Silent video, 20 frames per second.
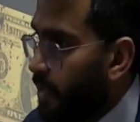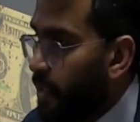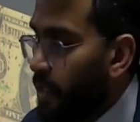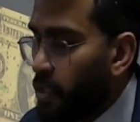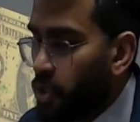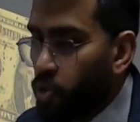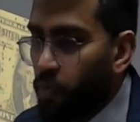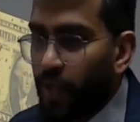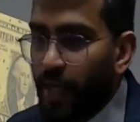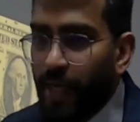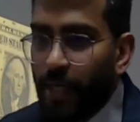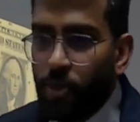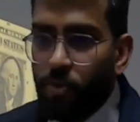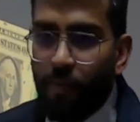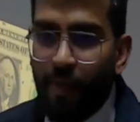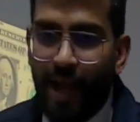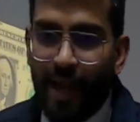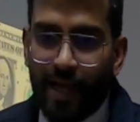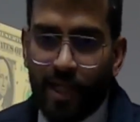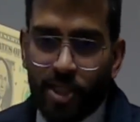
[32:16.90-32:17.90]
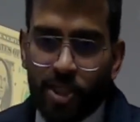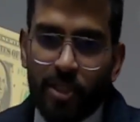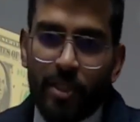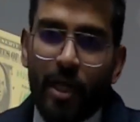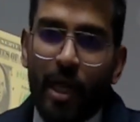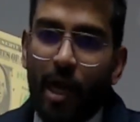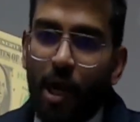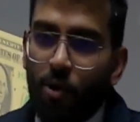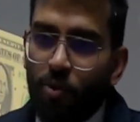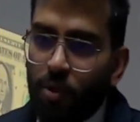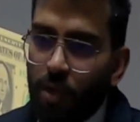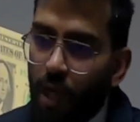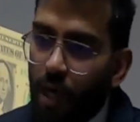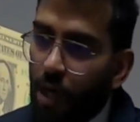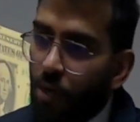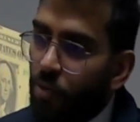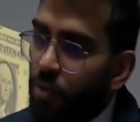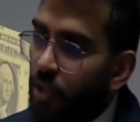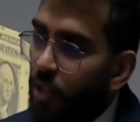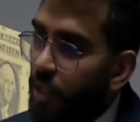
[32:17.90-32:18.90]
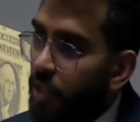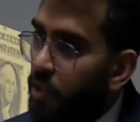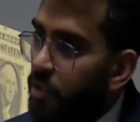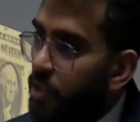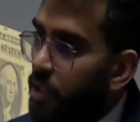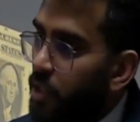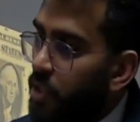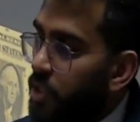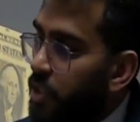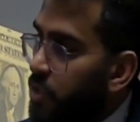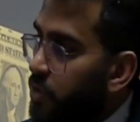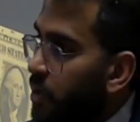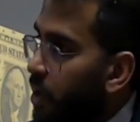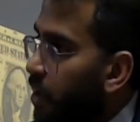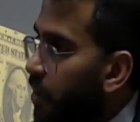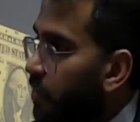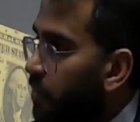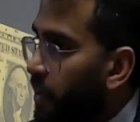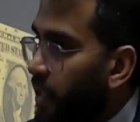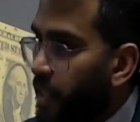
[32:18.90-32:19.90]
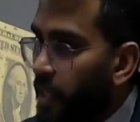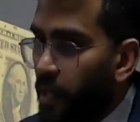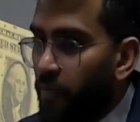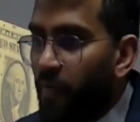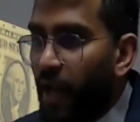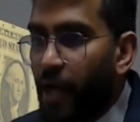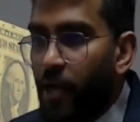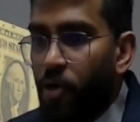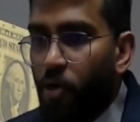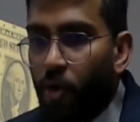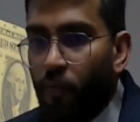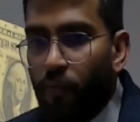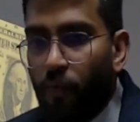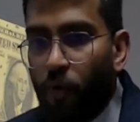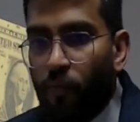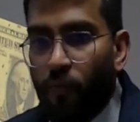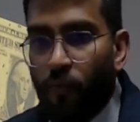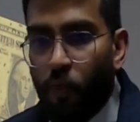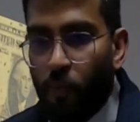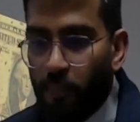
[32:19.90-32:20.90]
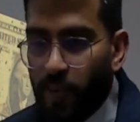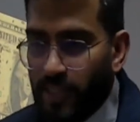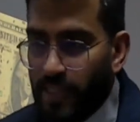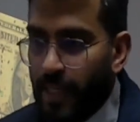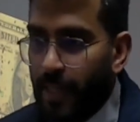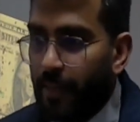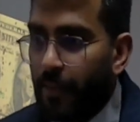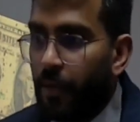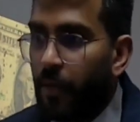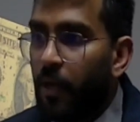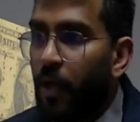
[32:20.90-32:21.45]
we need to manage it around this median value of 4%.